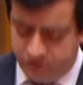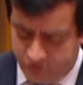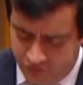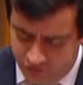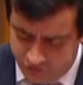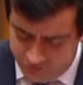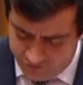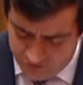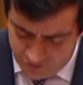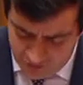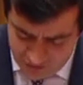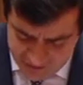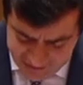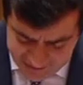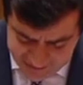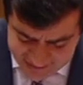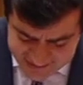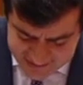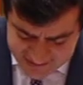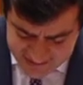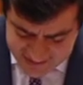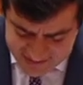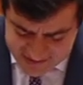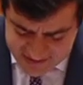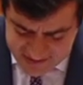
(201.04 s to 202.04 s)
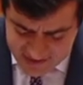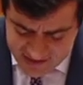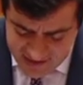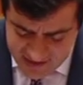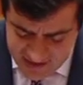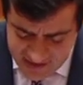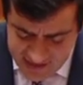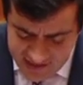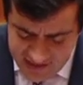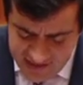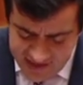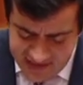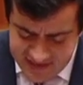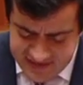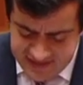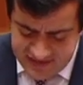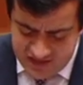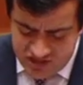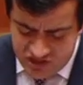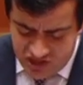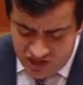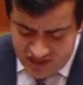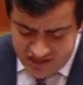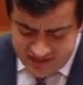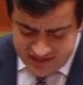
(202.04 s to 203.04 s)
of her finances and
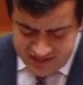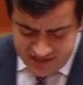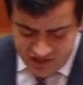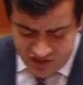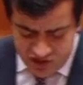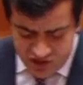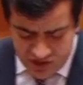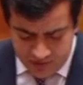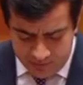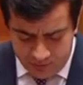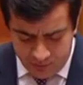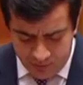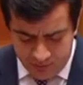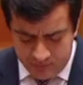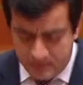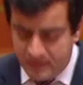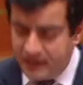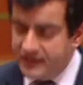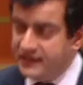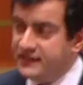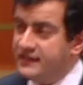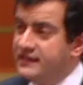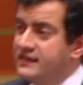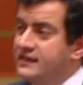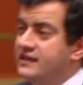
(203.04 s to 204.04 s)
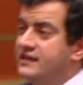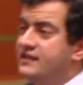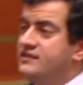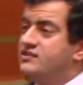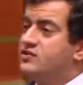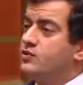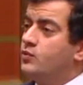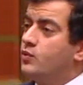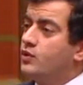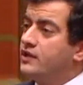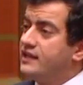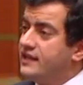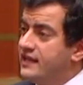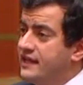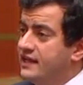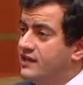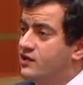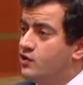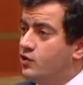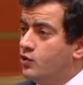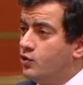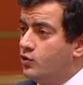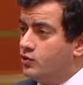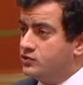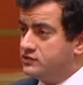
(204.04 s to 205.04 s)
suggested she put money into what he
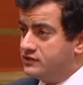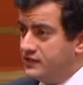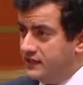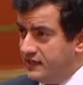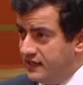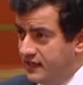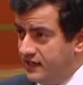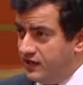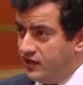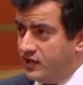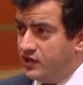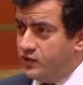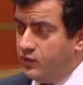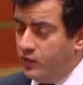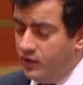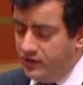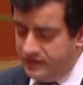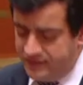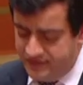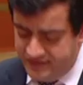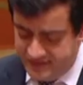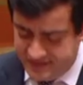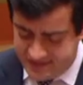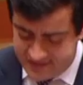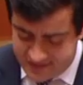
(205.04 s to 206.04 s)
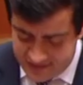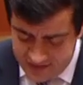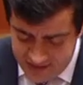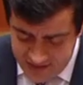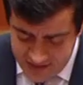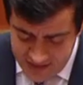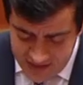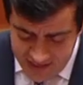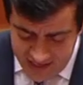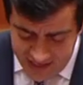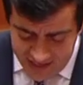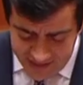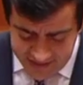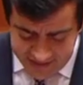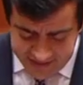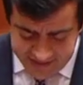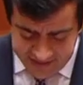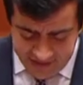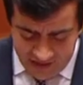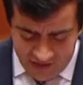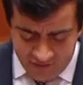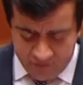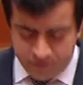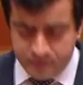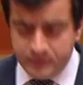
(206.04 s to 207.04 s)
called, and I quote this, a
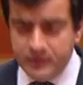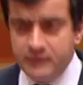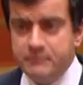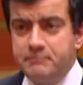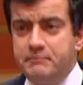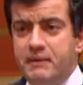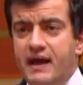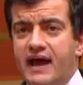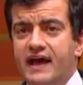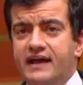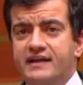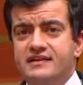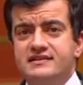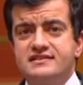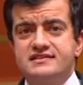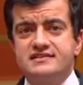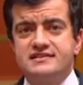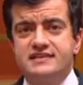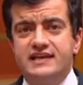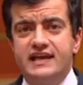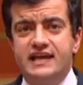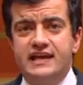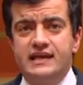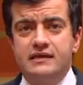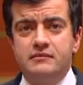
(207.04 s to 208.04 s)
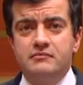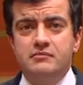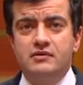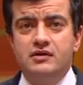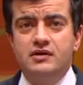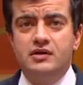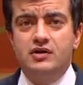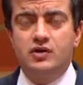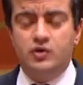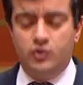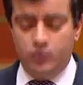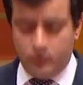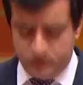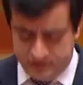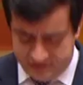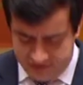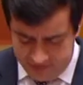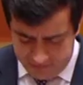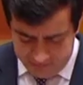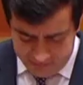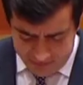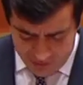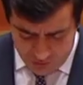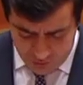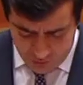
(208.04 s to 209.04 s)
government-backed scheme called
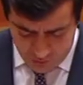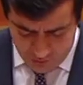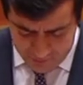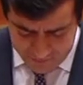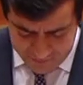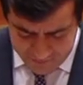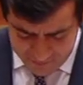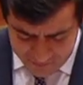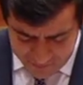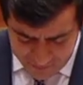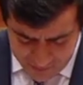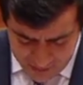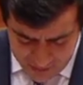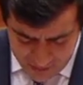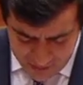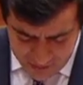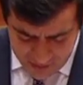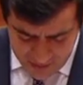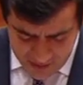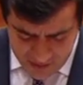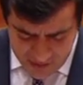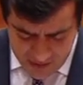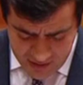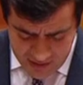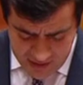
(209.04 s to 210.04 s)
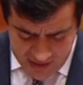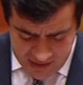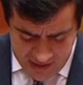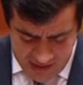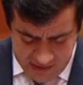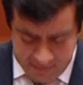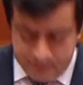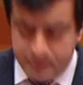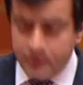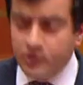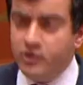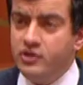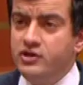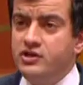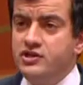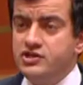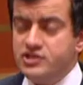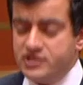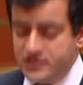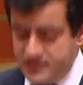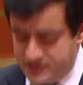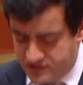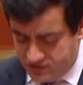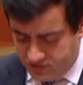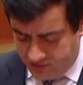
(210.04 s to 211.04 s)
Timbercorp. He
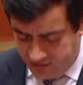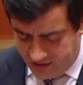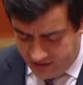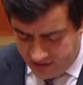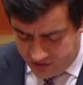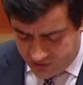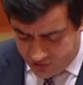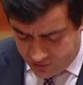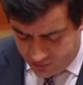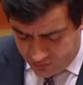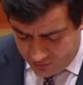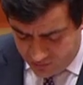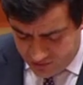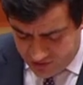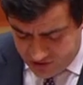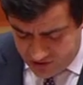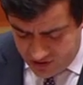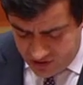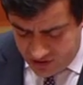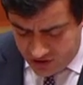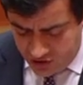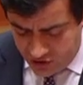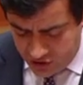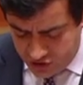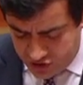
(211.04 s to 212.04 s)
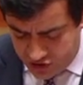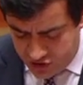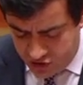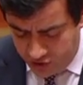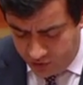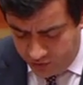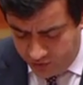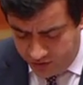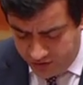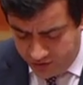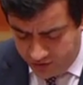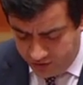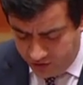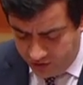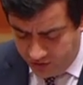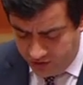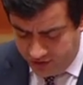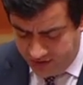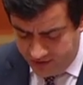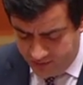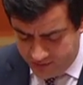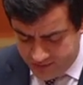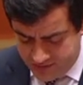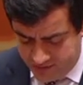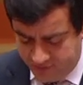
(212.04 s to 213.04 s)
burnished his credentials, assuring her
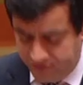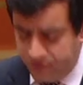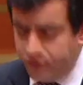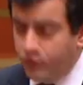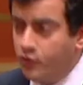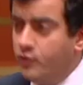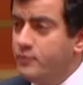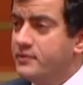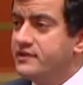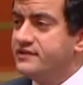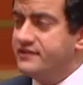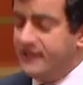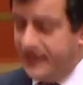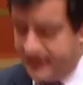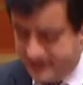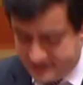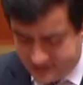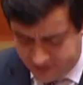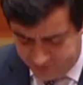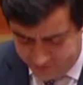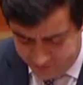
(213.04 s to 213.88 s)
he was a former tax